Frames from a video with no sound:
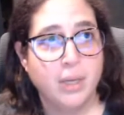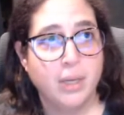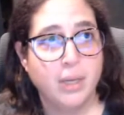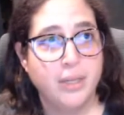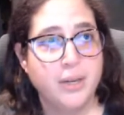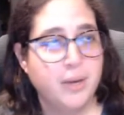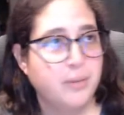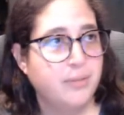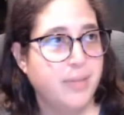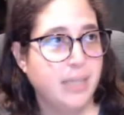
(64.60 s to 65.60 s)
I
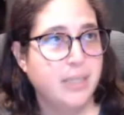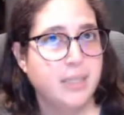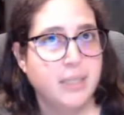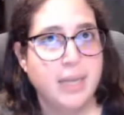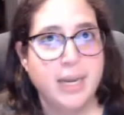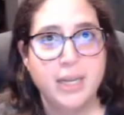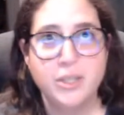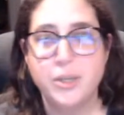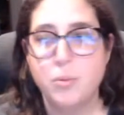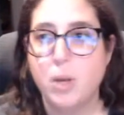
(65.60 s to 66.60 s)
reflected, and I
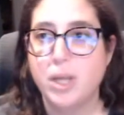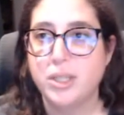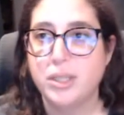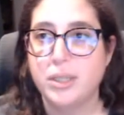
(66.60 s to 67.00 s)
actually watched